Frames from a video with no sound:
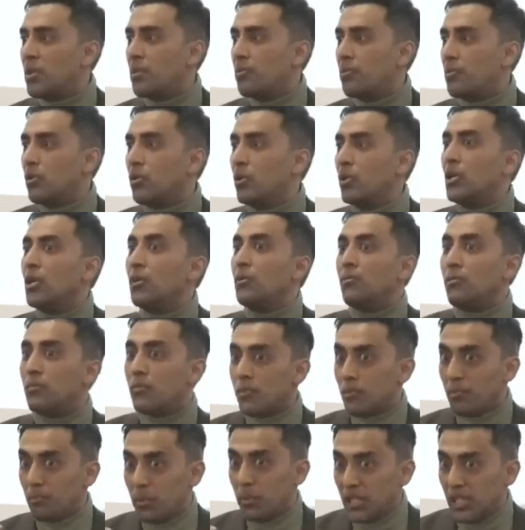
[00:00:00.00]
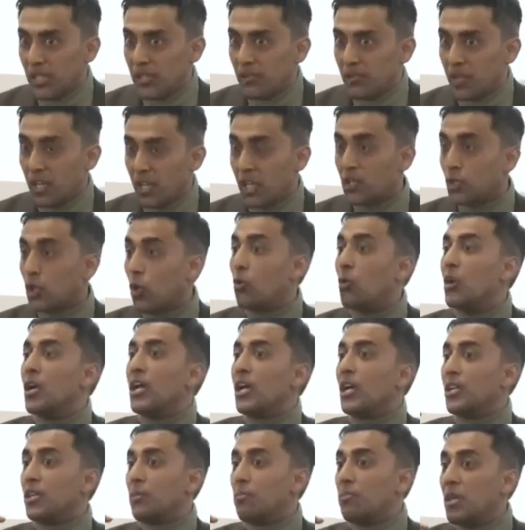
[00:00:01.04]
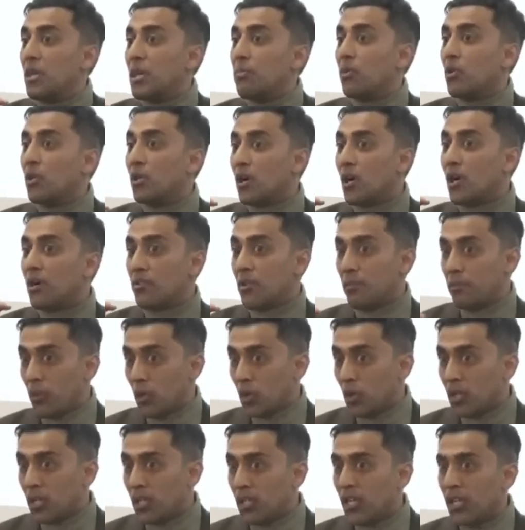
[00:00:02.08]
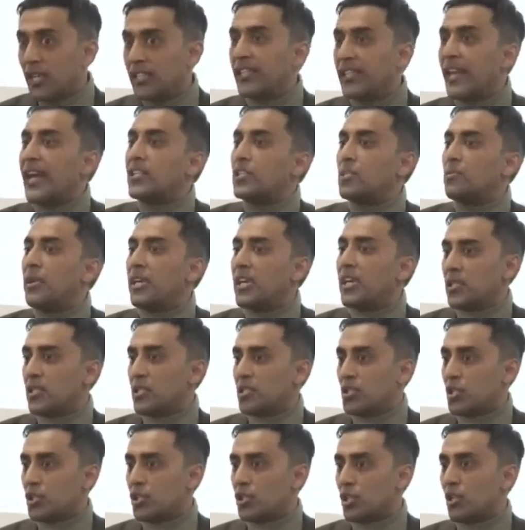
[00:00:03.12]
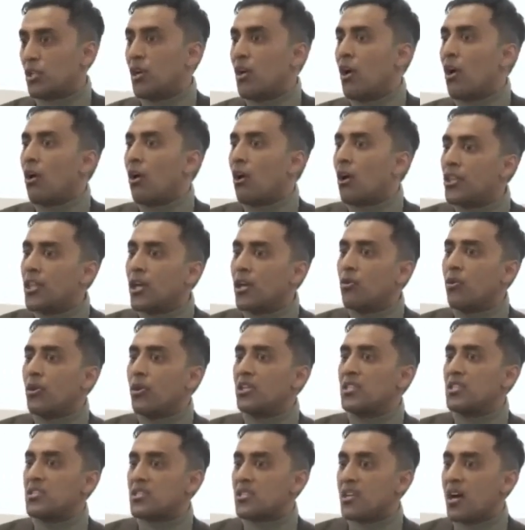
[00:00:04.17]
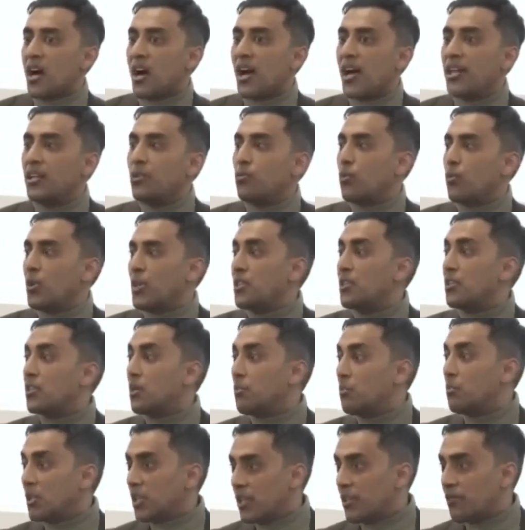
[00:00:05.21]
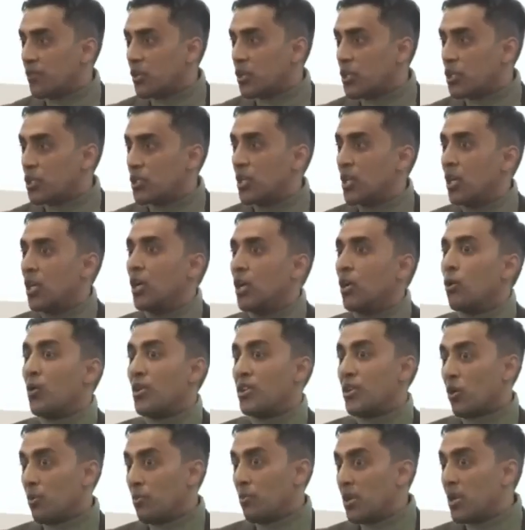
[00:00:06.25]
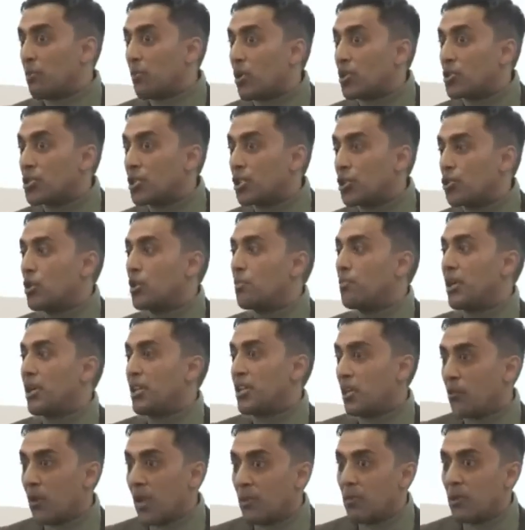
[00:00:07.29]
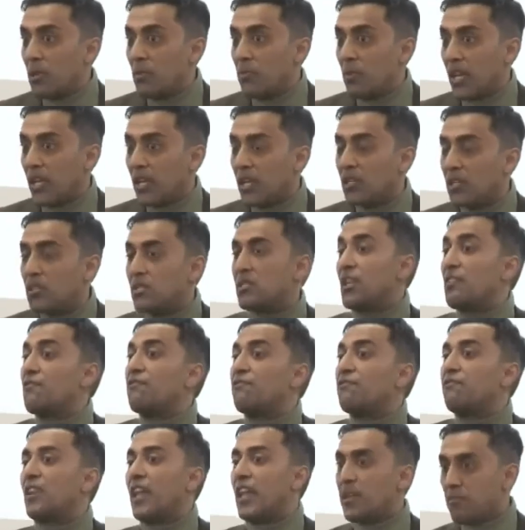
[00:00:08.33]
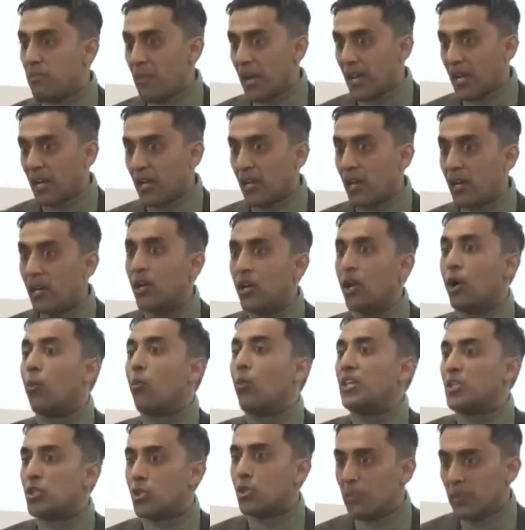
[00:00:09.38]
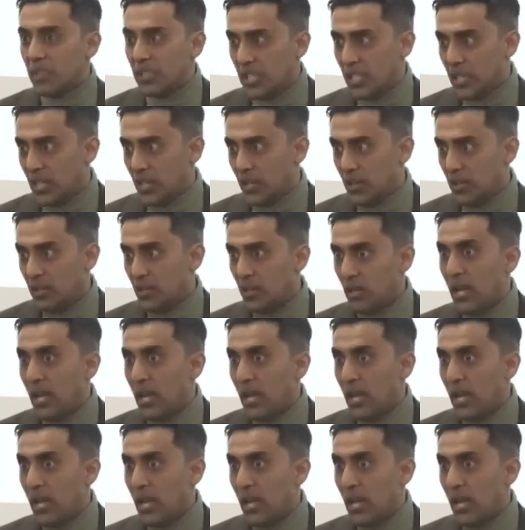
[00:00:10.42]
people believe uh, so the people of the book, they had to make a decision. Are they going to side with the believers? When they were being persecuted by the Arabian pagans, they fled Mecca, went to Medina.